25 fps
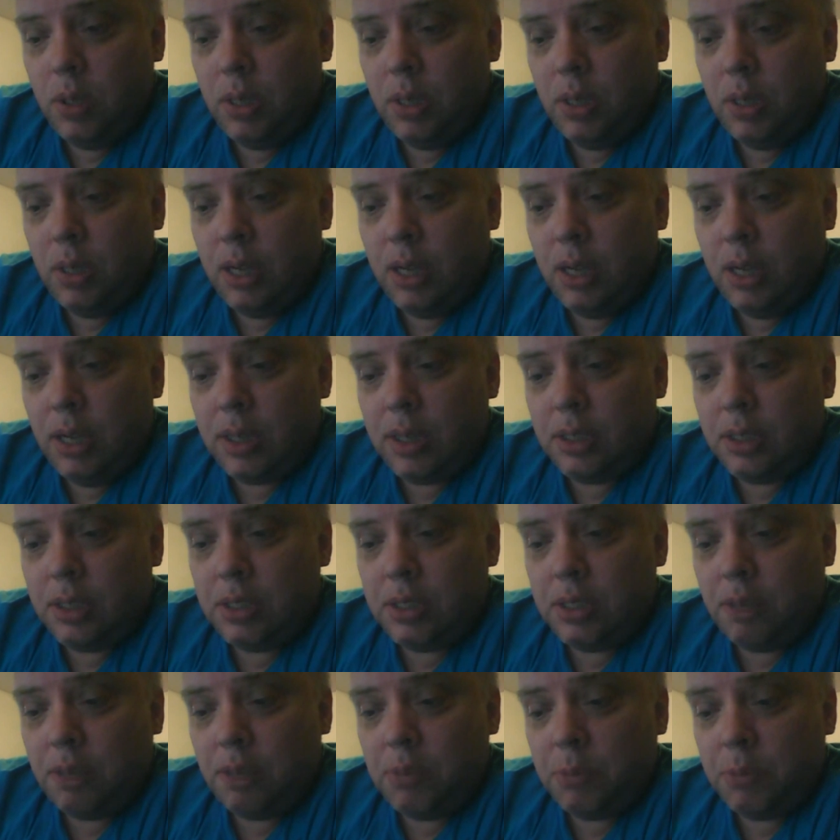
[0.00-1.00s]
you're not
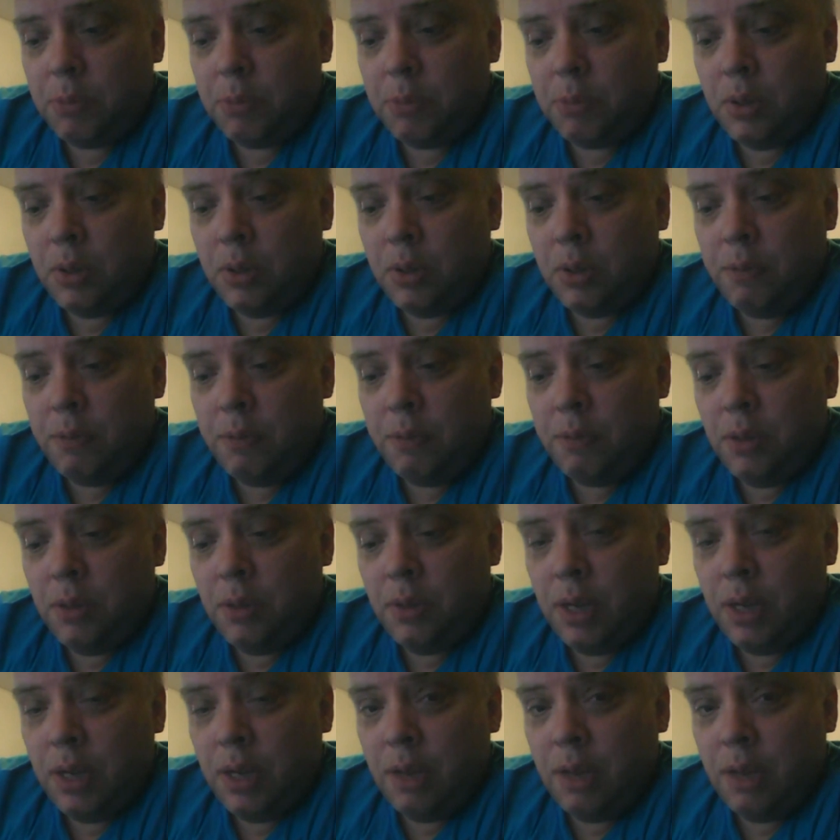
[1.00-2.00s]
acceptable if you
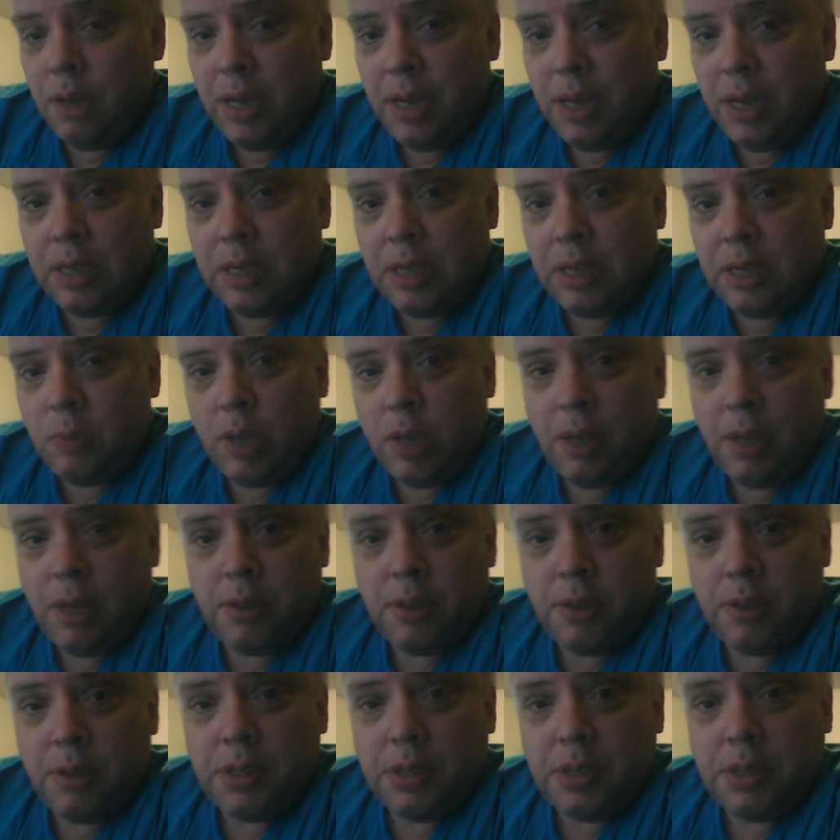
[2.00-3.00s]
don't have X, Y,
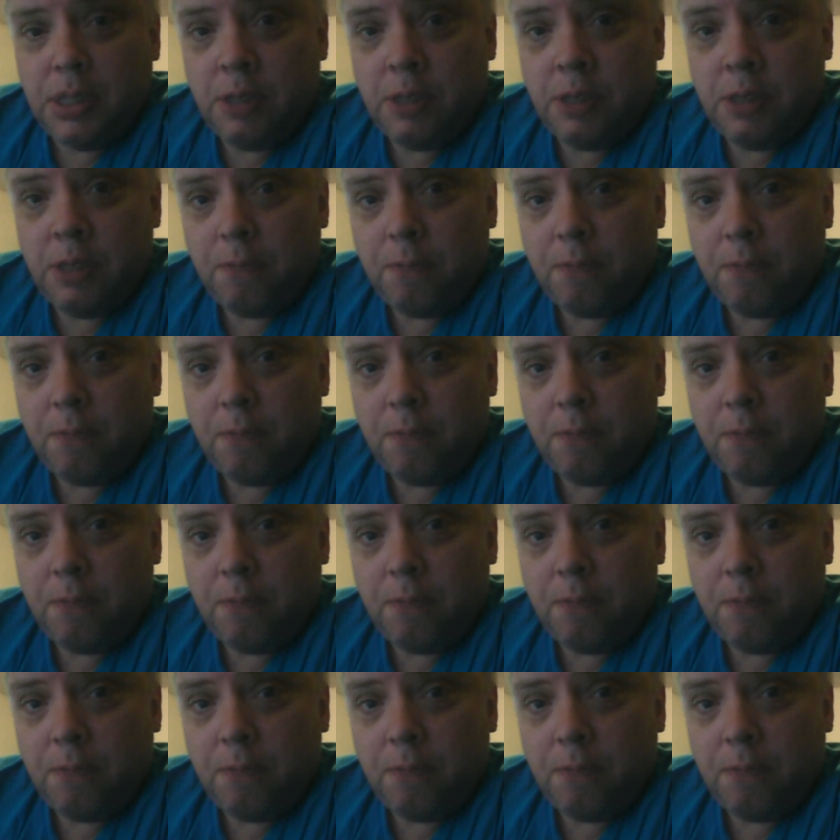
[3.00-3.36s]
or Z.